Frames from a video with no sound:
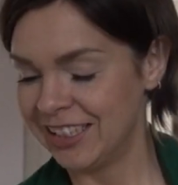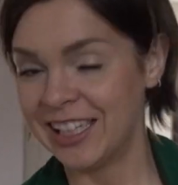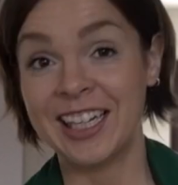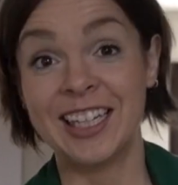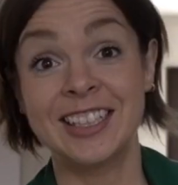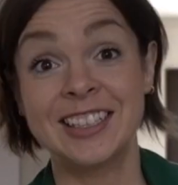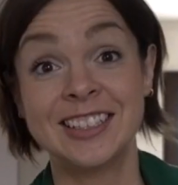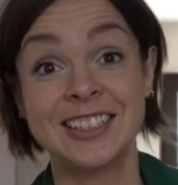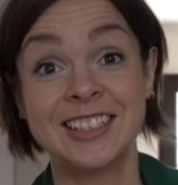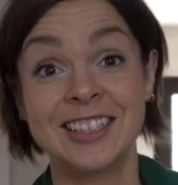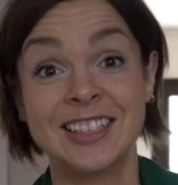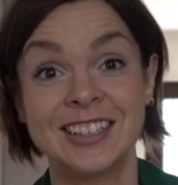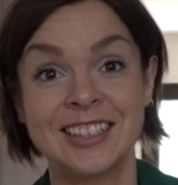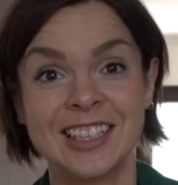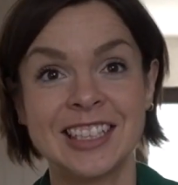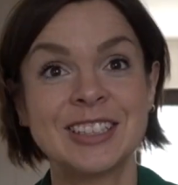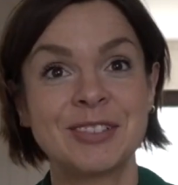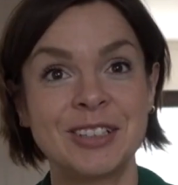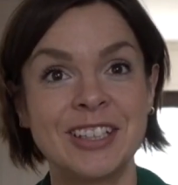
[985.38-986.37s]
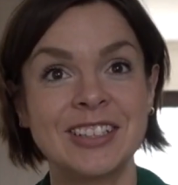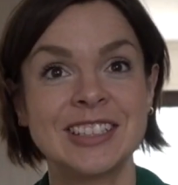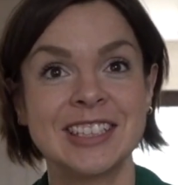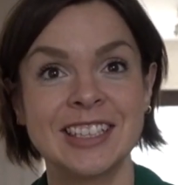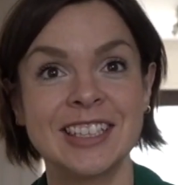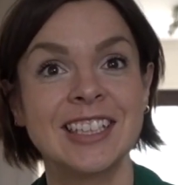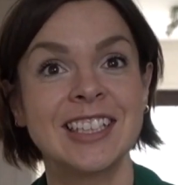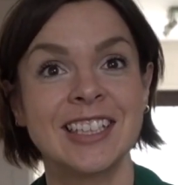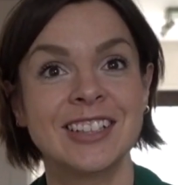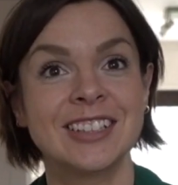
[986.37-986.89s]
Yeah, that's what I was
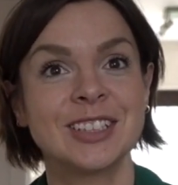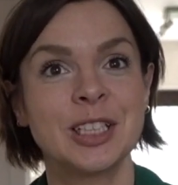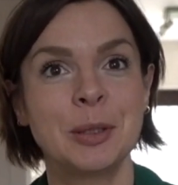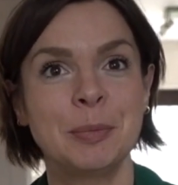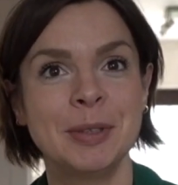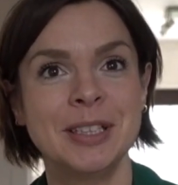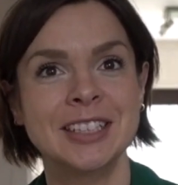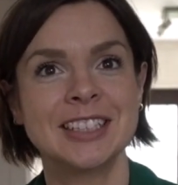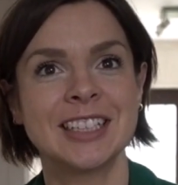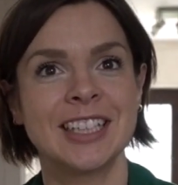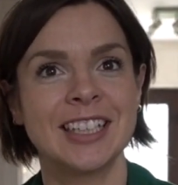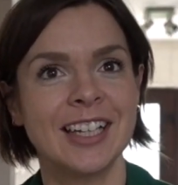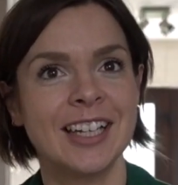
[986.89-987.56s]
thinking. I was hoping you'd say